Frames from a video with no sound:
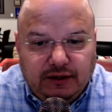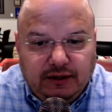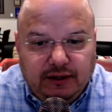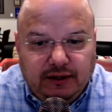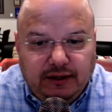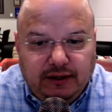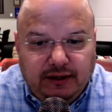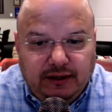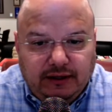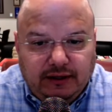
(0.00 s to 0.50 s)

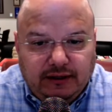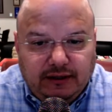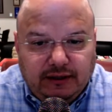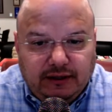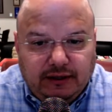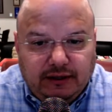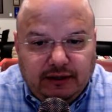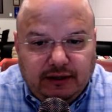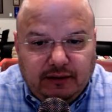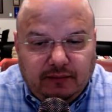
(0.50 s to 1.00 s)
And
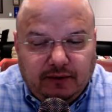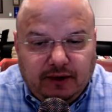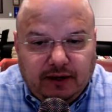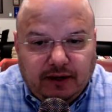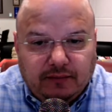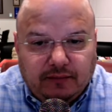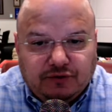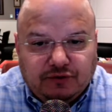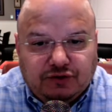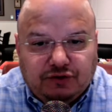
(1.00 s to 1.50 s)
I
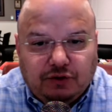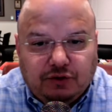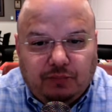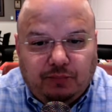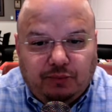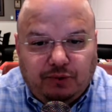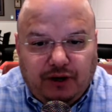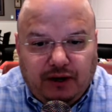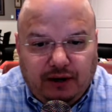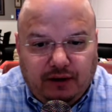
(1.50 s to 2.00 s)
am so
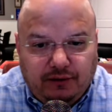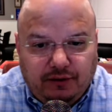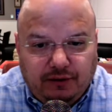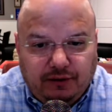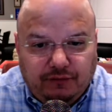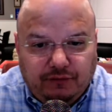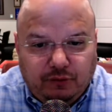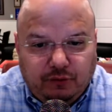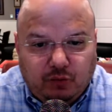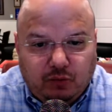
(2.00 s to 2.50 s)
proud
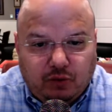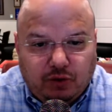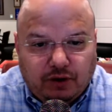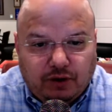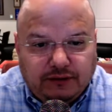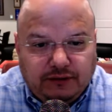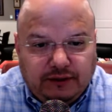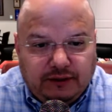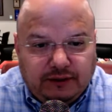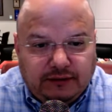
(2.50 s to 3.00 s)
of the
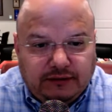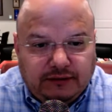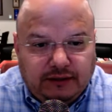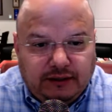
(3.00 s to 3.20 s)
work that